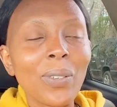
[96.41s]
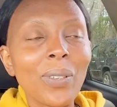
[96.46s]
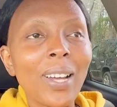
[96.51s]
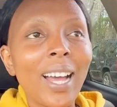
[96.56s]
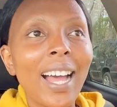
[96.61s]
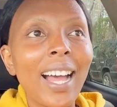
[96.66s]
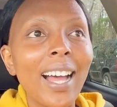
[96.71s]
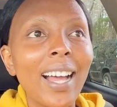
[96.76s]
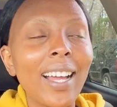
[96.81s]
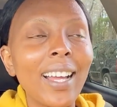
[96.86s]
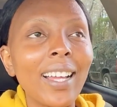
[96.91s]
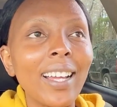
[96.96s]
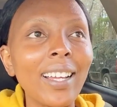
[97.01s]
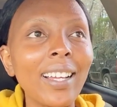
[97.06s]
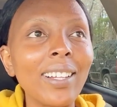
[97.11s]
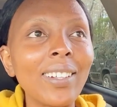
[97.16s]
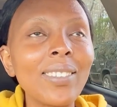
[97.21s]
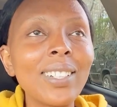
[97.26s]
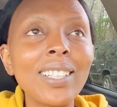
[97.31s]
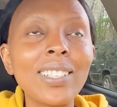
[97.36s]
Uh,
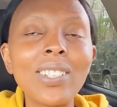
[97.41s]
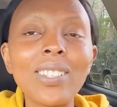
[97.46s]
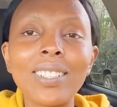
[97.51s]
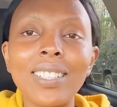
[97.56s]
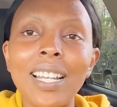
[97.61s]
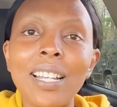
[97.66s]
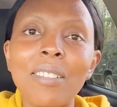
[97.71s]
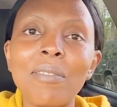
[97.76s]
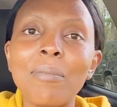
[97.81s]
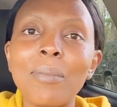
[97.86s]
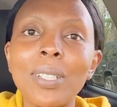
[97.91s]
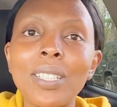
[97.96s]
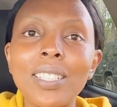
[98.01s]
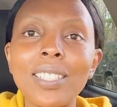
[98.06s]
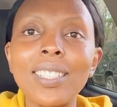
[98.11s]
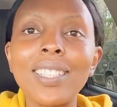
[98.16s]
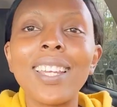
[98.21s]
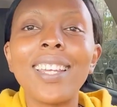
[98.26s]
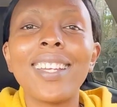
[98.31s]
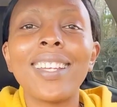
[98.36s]
well, not that
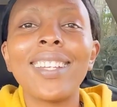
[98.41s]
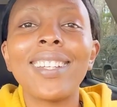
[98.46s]
many.